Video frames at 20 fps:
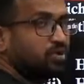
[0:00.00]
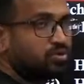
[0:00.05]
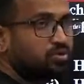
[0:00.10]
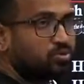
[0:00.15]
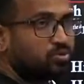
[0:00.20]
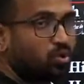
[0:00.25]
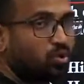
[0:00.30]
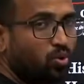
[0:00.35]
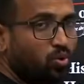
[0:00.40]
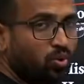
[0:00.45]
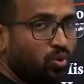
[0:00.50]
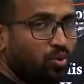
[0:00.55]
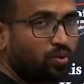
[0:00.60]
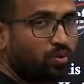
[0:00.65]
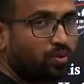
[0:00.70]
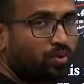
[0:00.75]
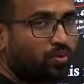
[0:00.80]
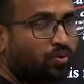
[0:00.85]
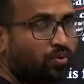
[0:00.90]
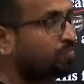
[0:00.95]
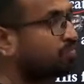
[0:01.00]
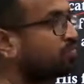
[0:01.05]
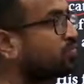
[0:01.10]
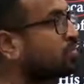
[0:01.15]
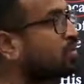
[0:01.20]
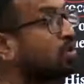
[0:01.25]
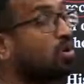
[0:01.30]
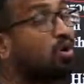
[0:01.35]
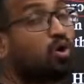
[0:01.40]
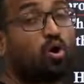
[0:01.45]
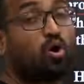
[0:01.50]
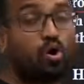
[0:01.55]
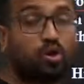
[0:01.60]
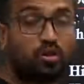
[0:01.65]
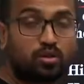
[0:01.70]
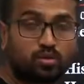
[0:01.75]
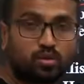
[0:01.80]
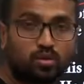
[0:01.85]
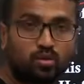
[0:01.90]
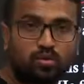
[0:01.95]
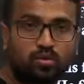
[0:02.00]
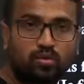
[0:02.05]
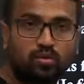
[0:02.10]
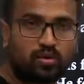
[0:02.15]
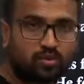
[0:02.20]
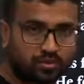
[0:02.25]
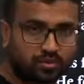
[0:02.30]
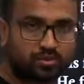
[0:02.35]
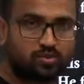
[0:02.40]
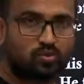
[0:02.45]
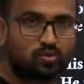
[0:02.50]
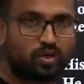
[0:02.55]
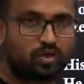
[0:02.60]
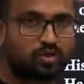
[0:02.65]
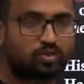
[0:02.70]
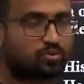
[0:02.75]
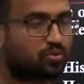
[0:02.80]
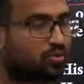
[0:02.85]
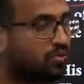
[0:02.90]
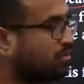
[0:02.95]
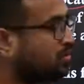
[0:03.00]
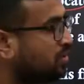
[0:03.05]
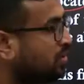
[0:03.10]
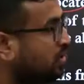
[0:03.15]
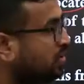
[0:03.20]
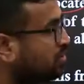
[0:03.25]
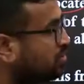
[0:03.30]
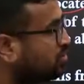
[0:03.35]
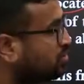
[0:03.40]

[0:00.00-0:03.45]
Though, although, this is what I told you.